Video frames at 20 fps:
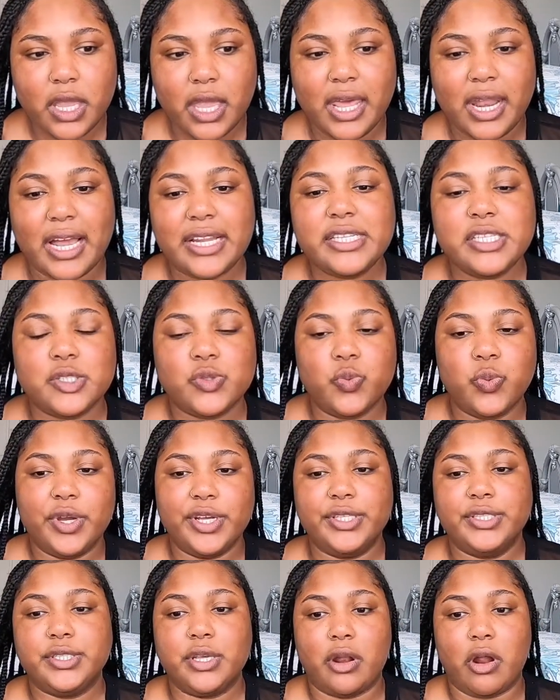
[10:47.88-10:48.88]
And I just
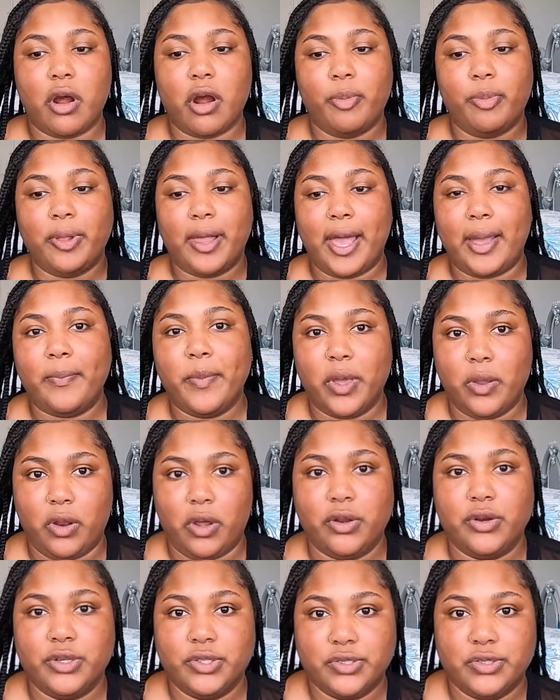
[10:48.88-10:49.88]
wish that our black men
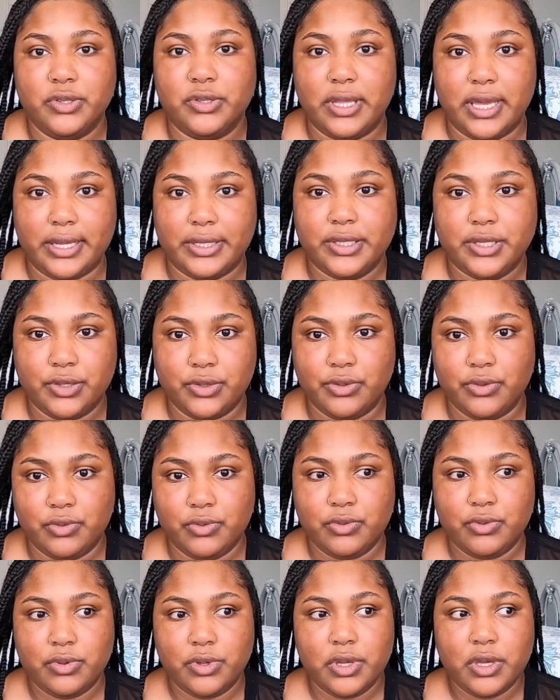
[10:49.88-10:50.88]
understood that too.
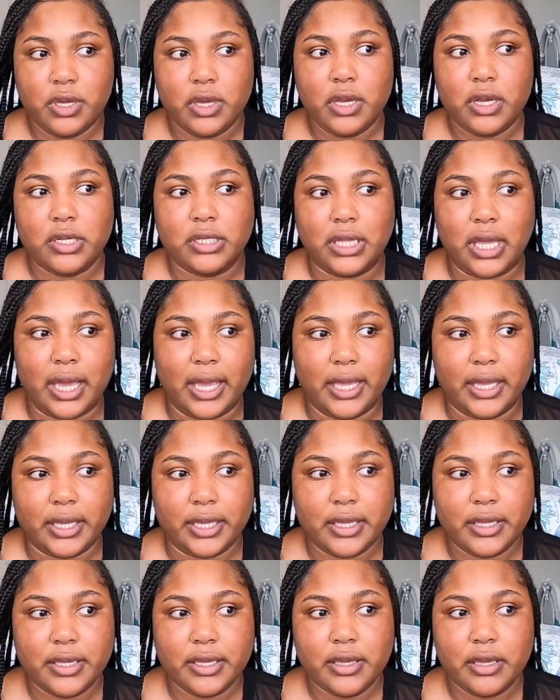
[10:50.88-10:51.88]

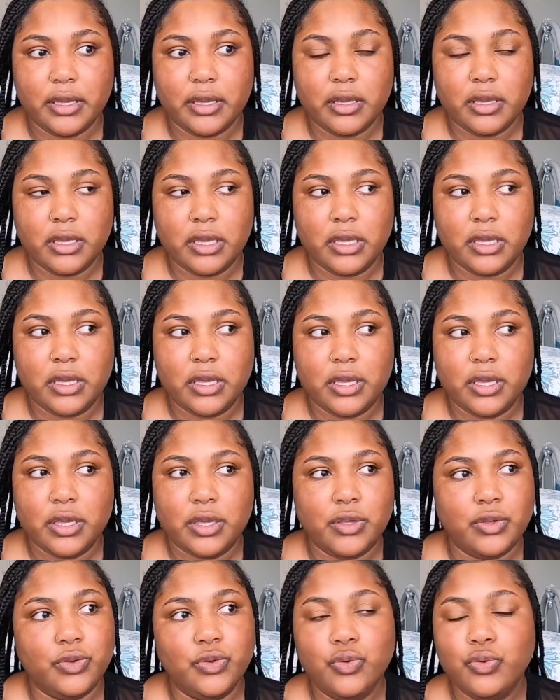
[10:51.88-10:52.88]
Like,
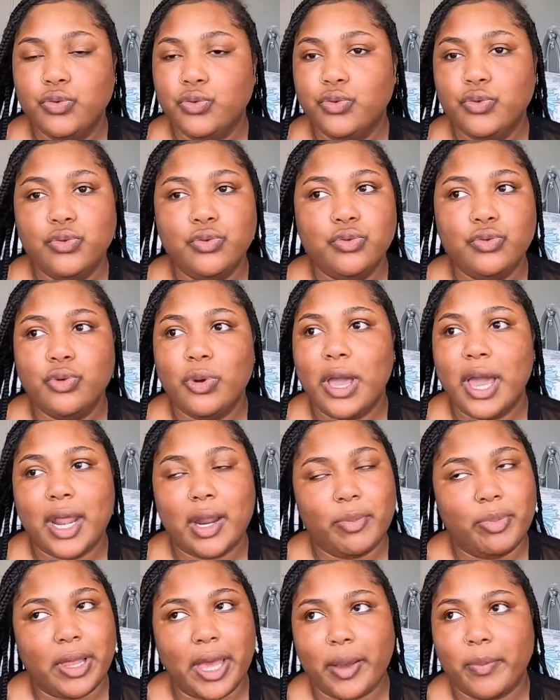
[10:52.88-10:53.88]
you you you had
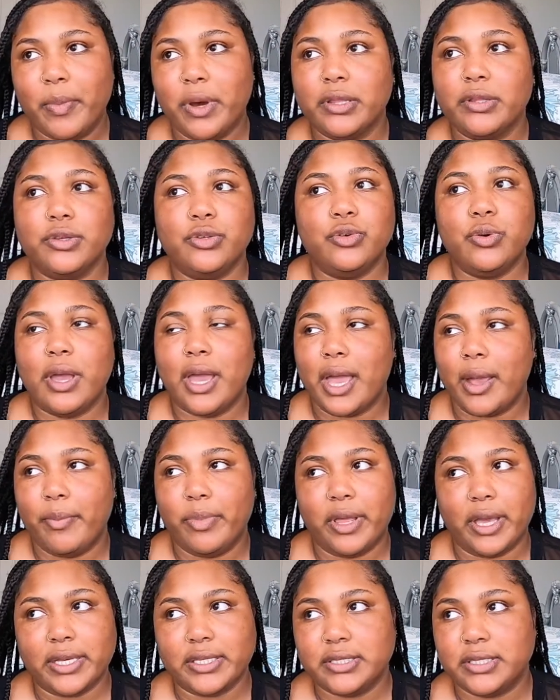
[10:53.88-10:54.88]
a black mother, you had
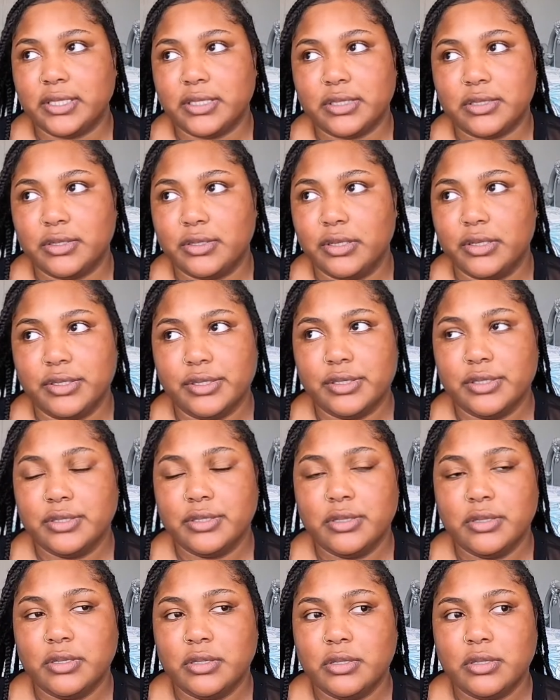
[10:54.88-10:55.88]
black sisters.
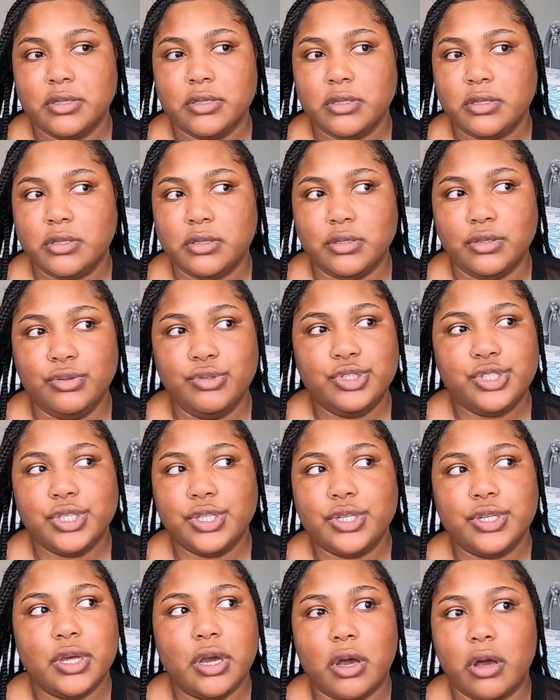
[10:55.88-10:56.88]
You
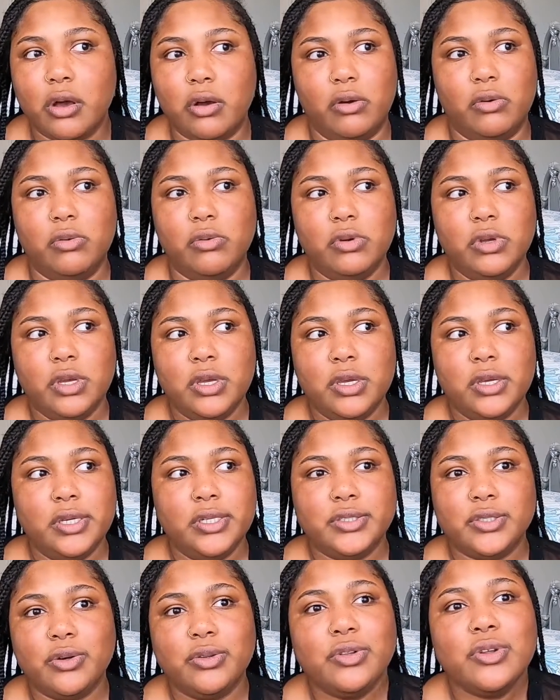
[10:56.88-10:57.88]
should know.
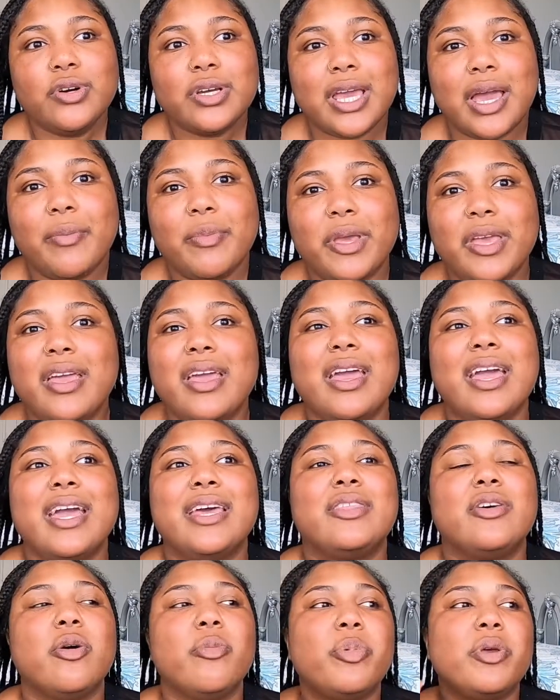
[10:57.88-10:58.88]
Don't look at me
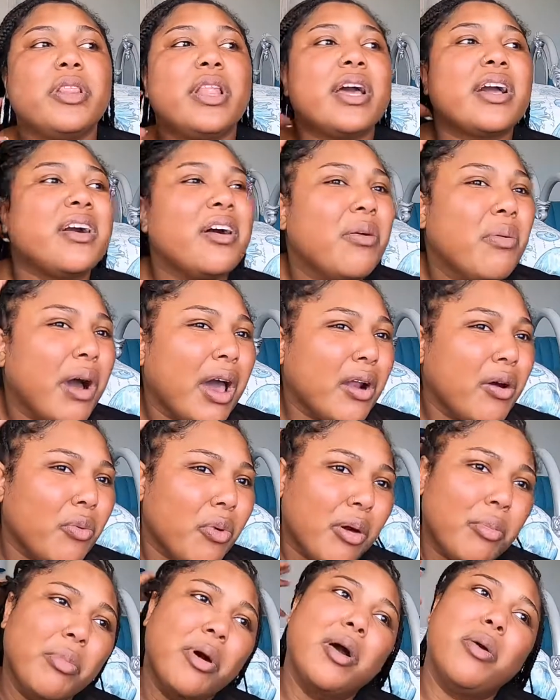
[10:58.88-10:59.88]
and don't be like, oh, I
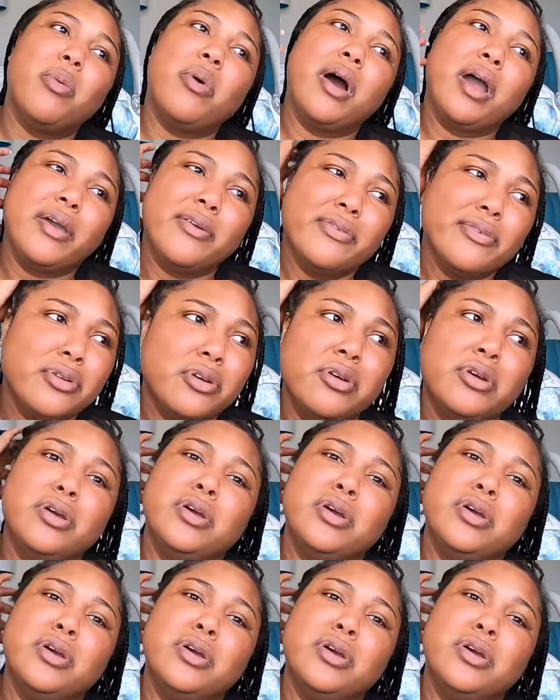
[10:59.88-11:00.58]
don't want my wife.